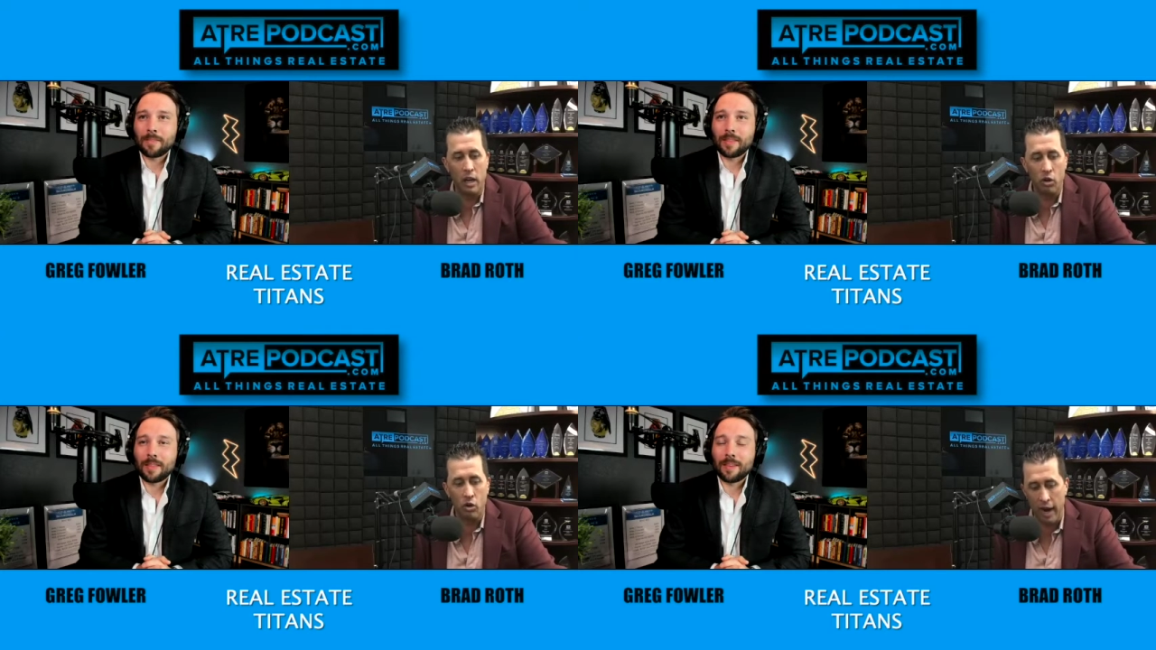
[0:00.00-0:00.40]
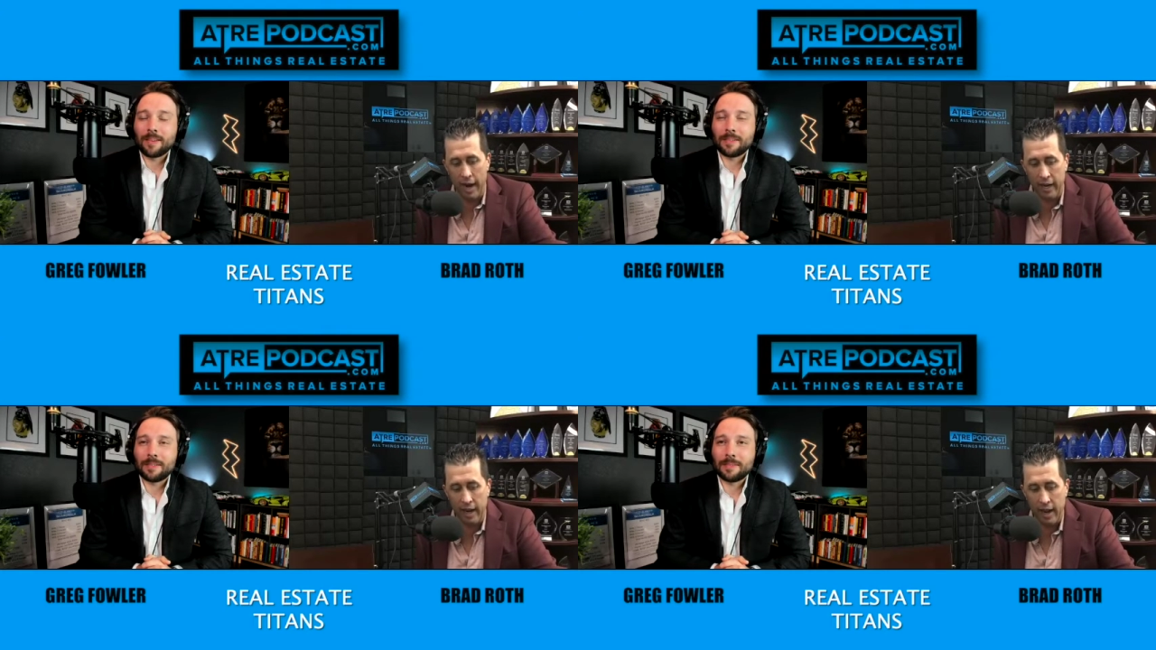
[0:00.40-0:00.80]

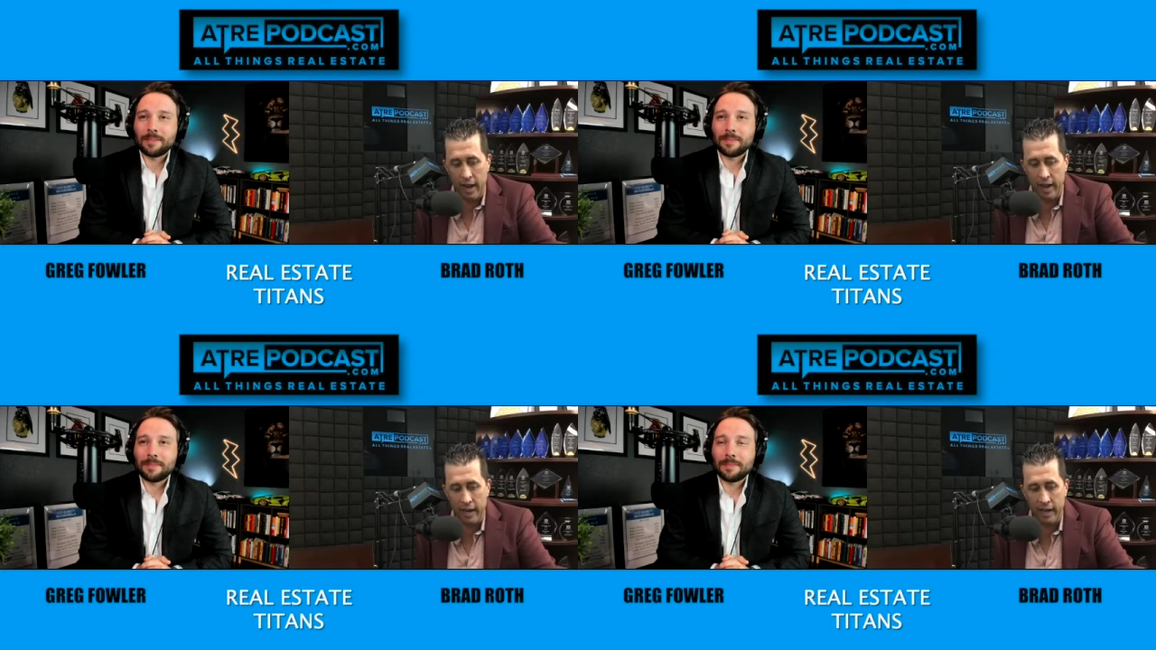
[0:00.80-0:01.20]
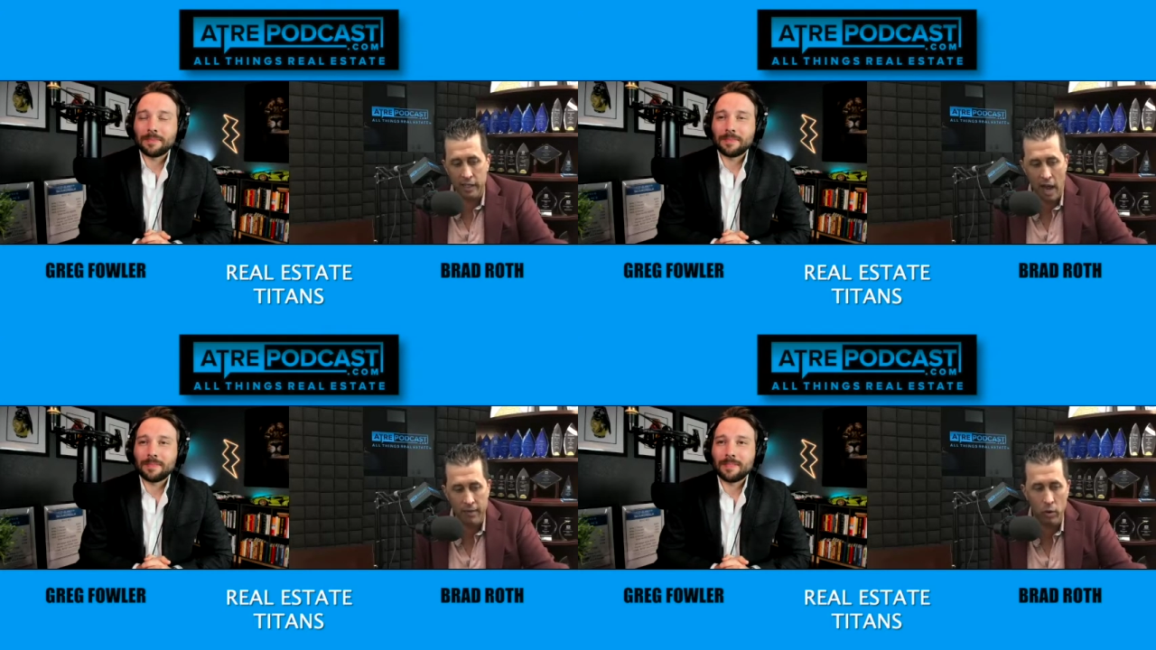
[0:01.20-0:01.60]
Speaker 1: Greg, and
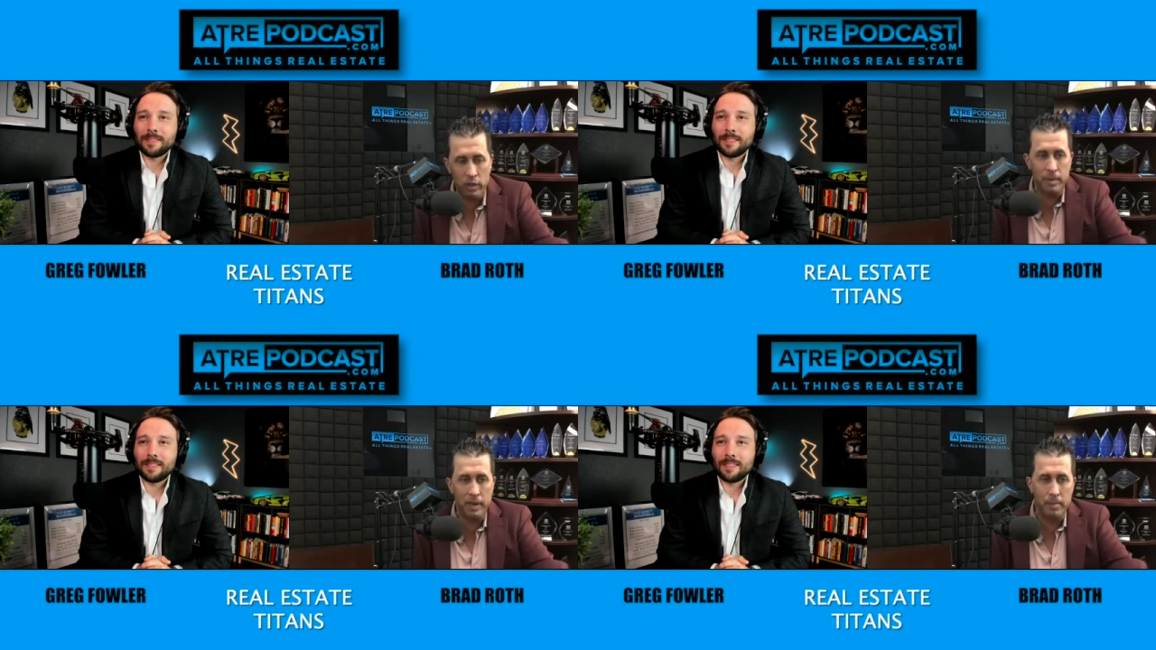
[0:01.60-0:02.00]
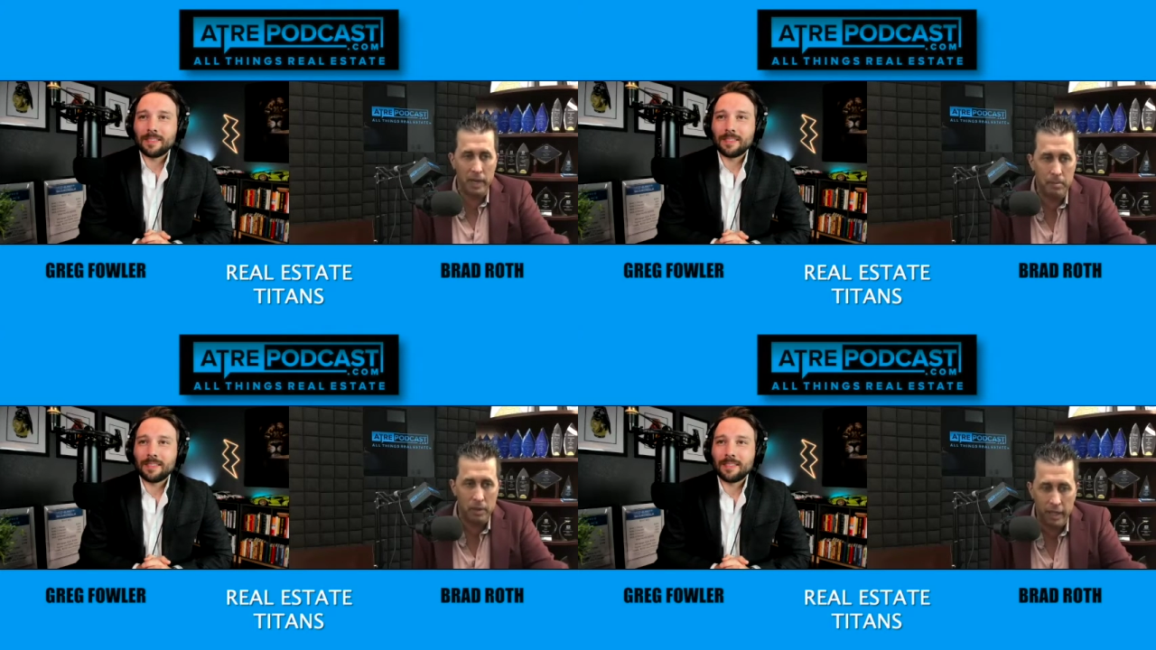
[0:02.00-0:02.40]
it's I've always been a
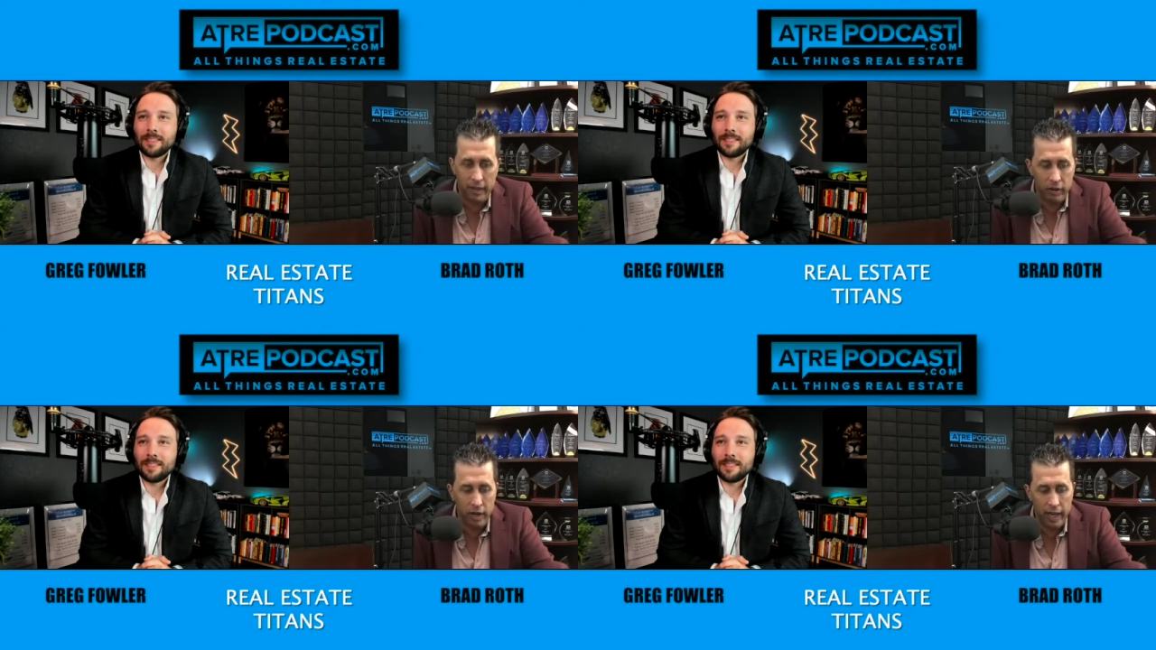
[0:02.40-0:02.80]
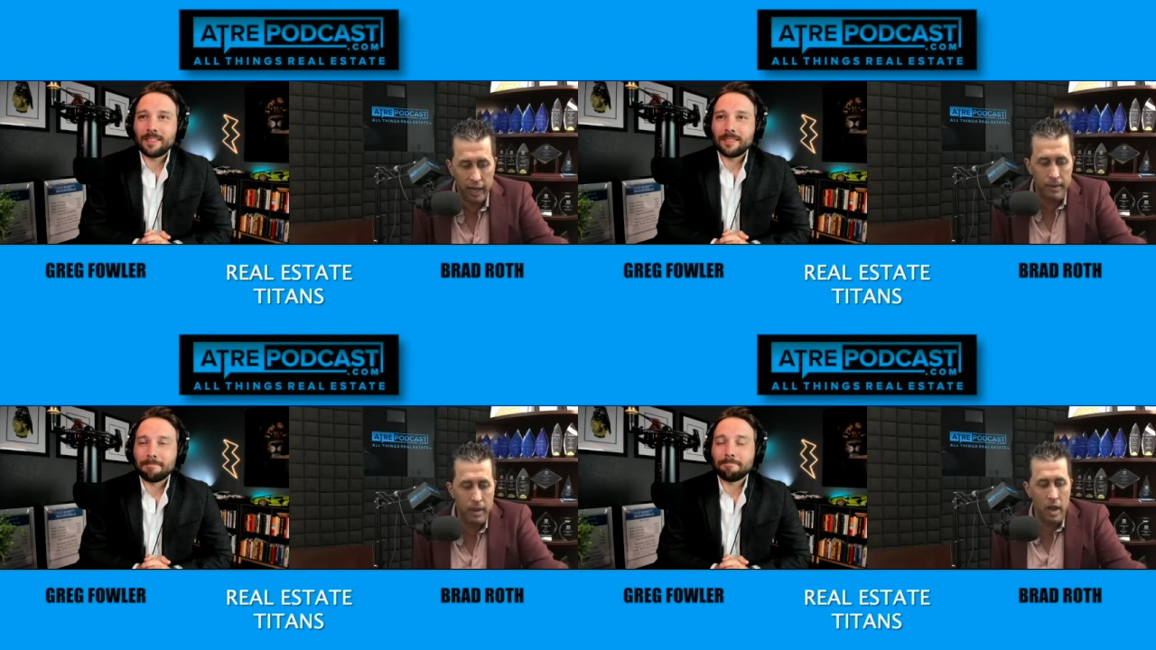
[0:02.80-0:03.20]
big believer in it,